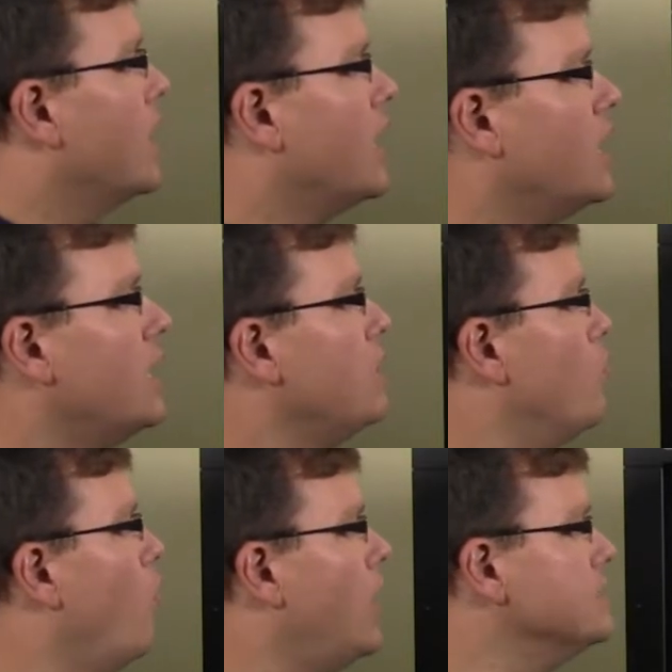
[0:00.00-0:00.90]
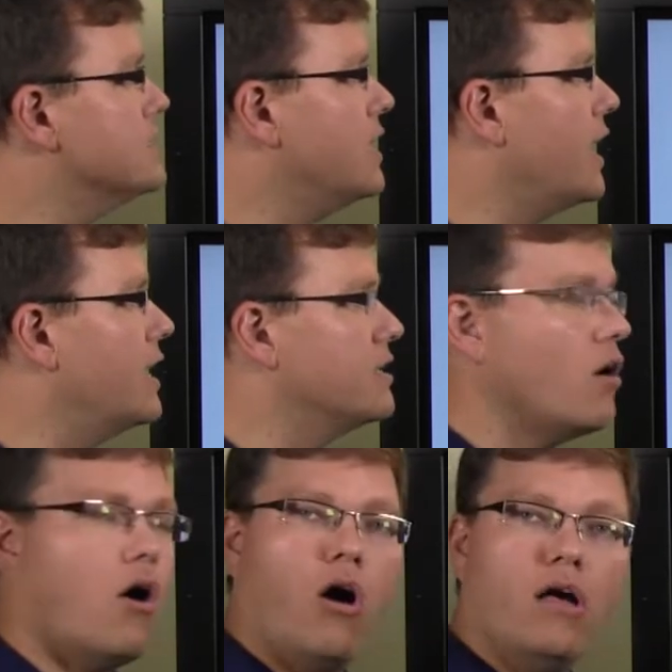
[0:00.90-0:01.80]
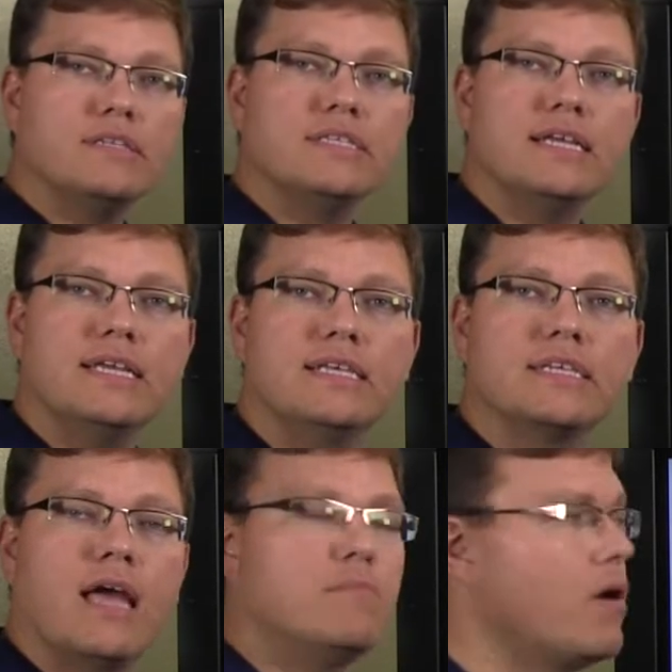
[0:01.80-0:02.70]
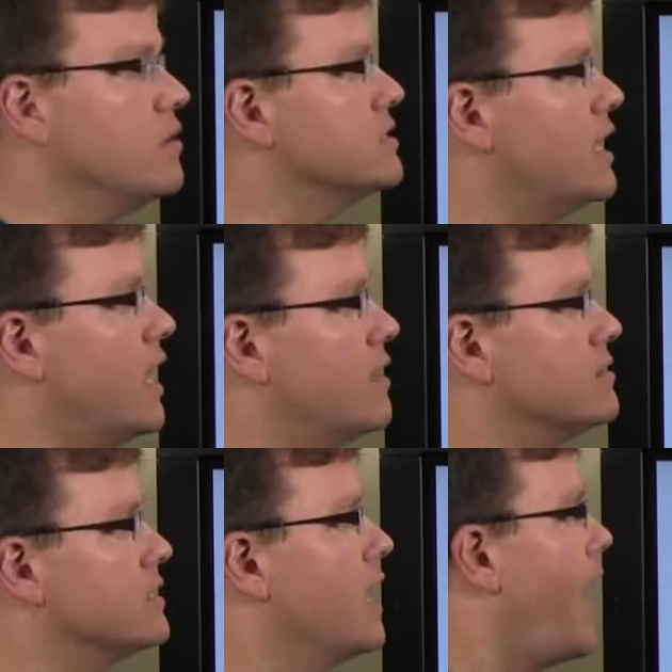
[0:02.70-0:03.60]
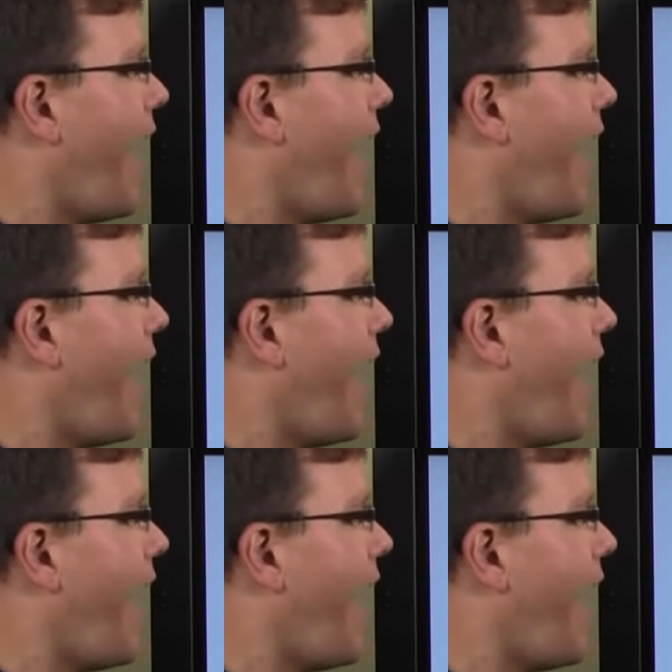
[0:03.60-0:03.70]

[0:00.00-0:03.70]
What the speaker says: In one state, all cities and most towns